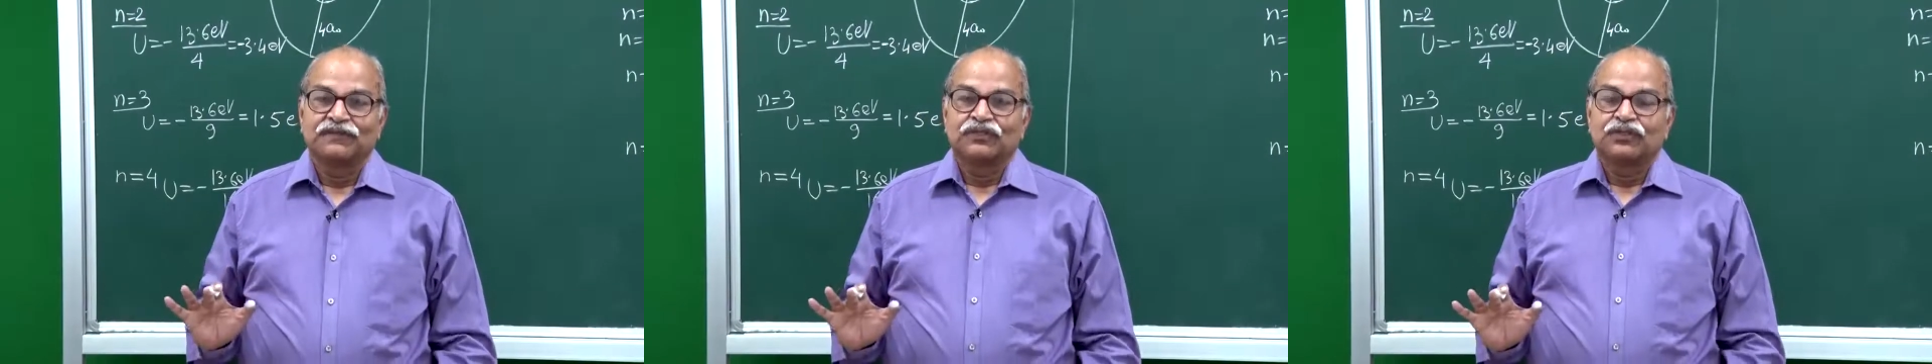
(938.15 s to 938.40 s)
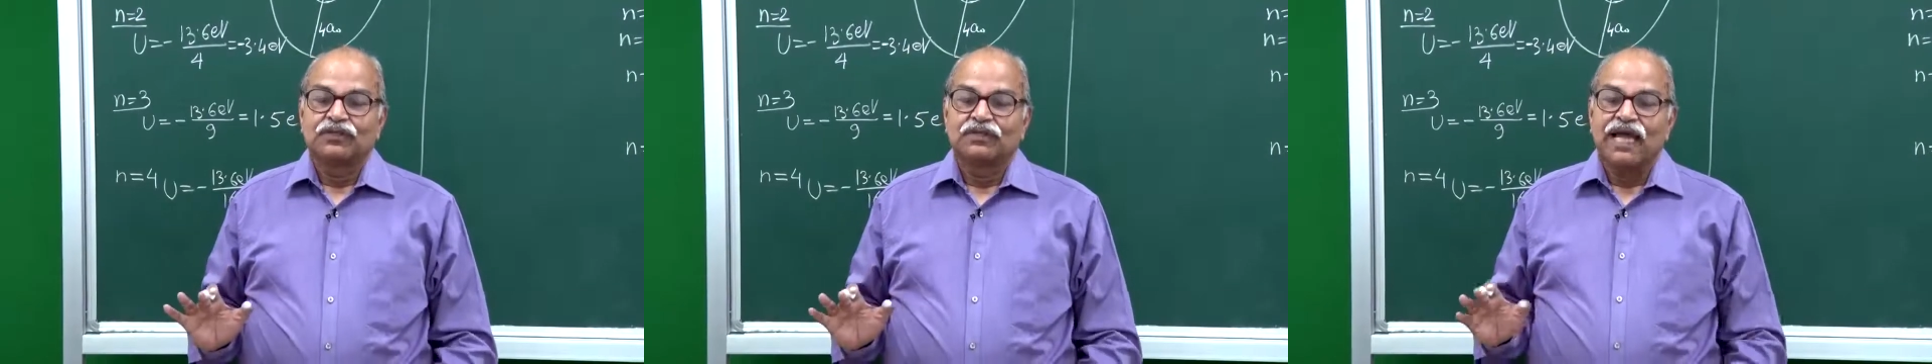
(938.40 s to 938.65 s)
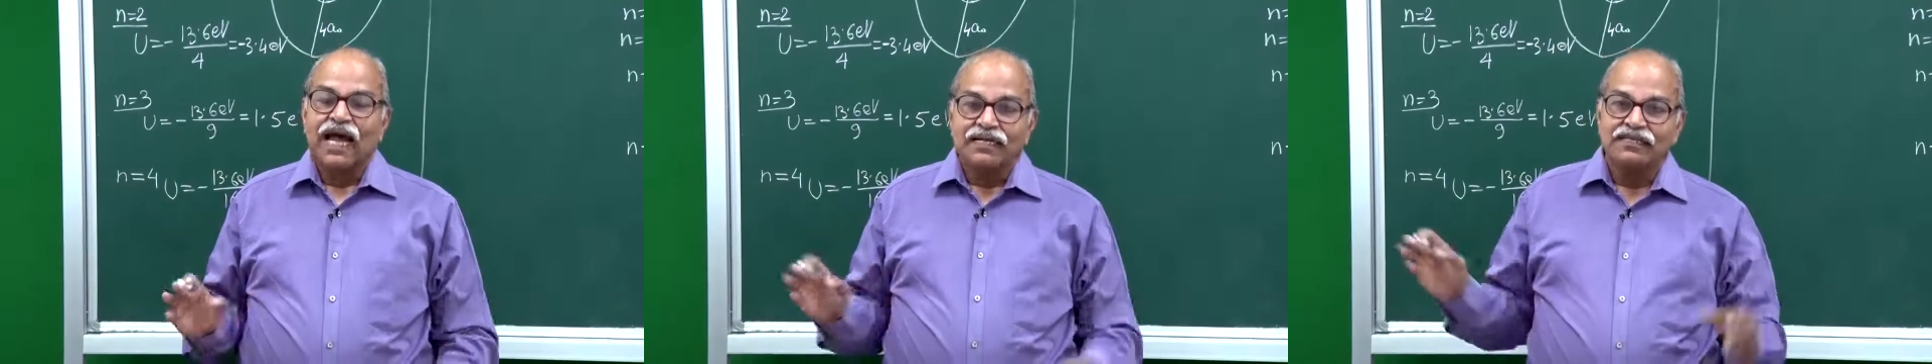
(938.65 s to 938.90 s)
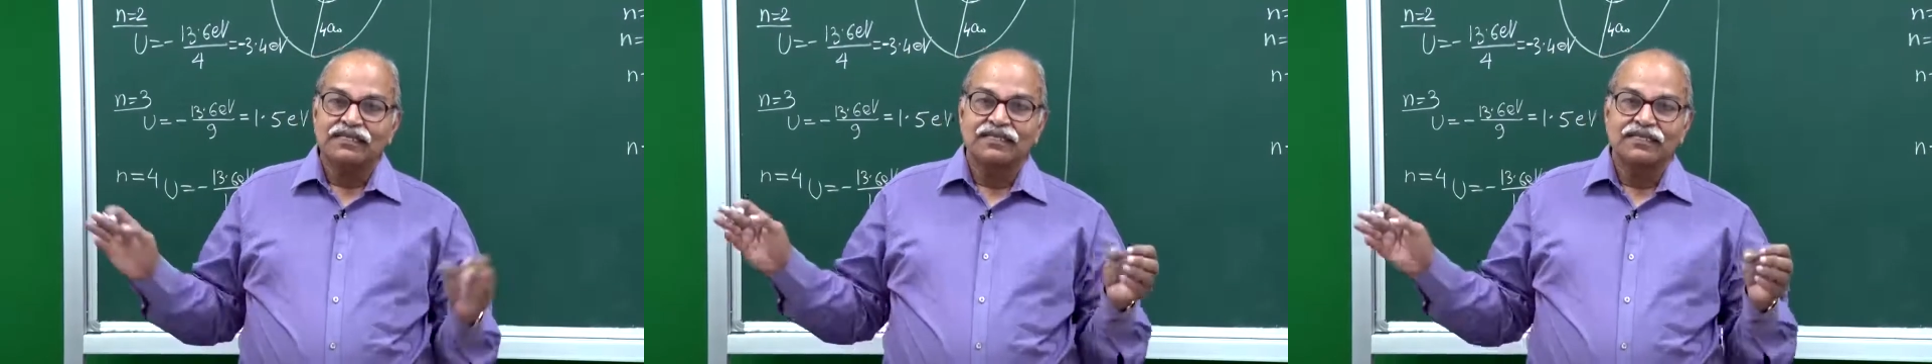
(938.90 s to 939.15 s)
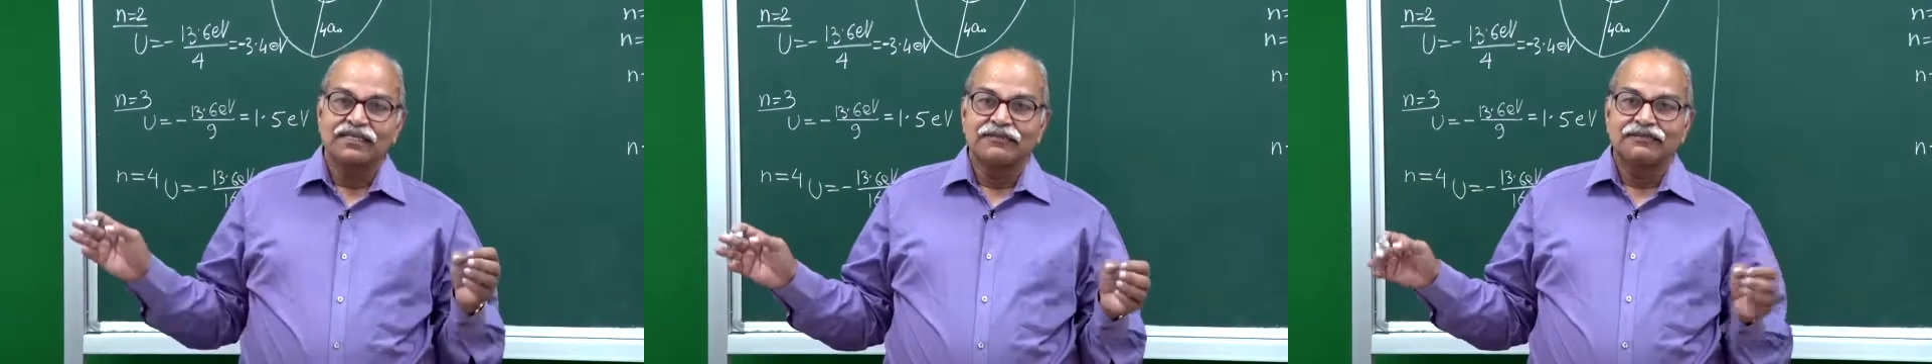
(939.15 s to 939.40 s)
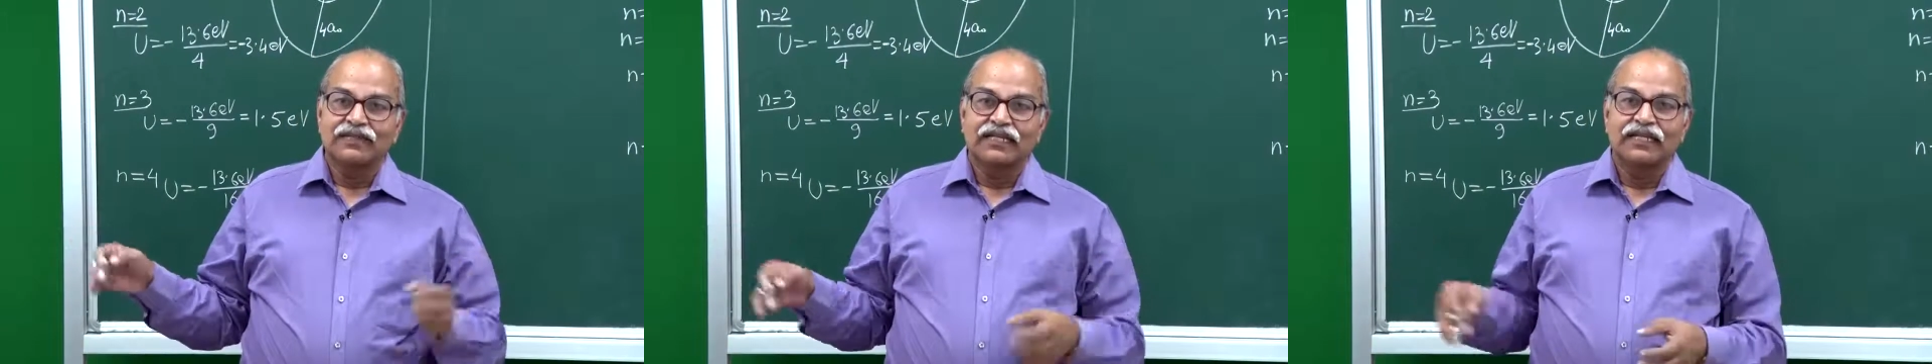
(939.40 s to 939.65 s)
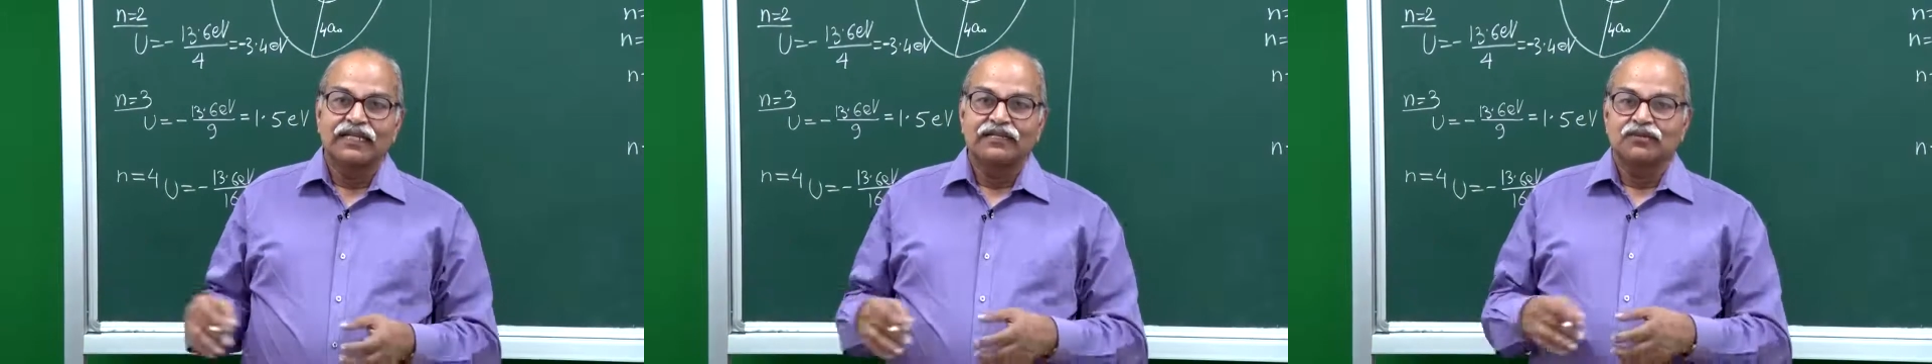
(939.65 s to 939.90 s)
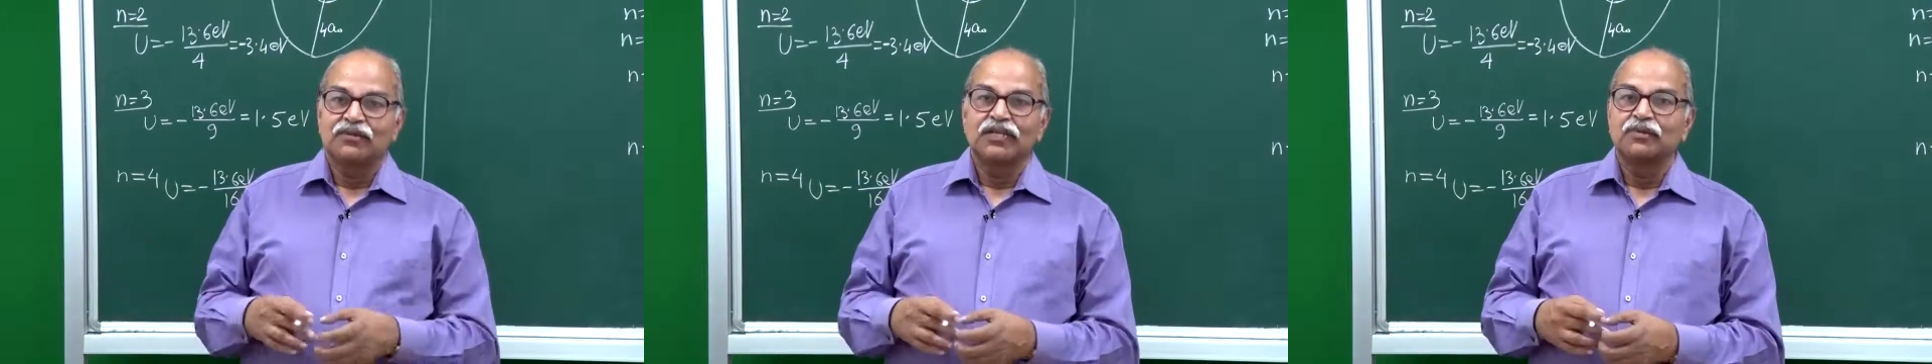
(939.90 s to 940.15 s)
So that system where
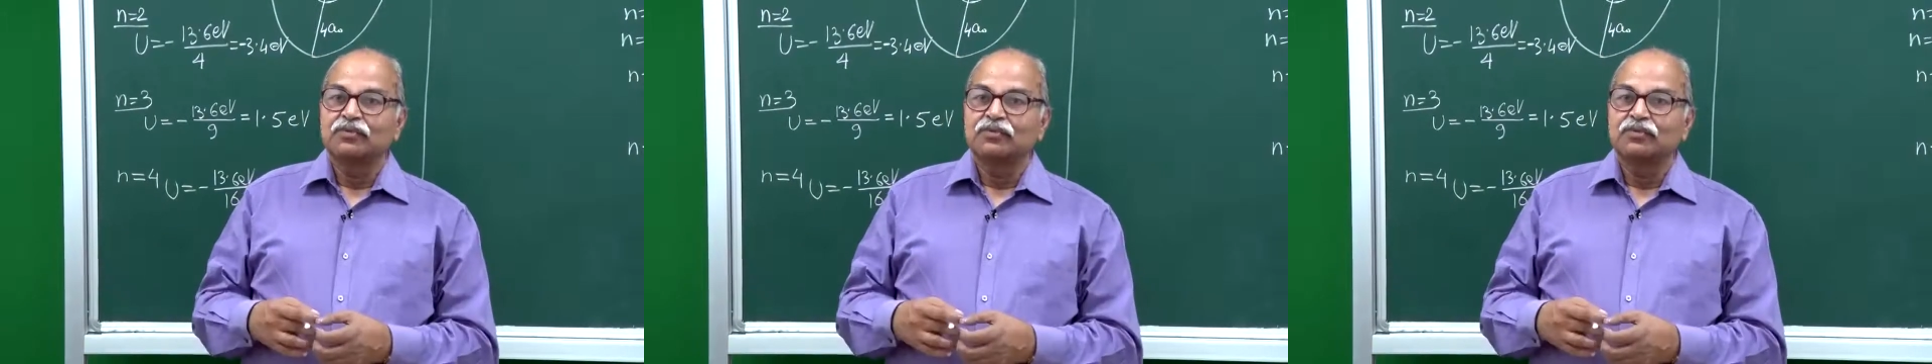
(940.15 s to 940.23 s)
electron and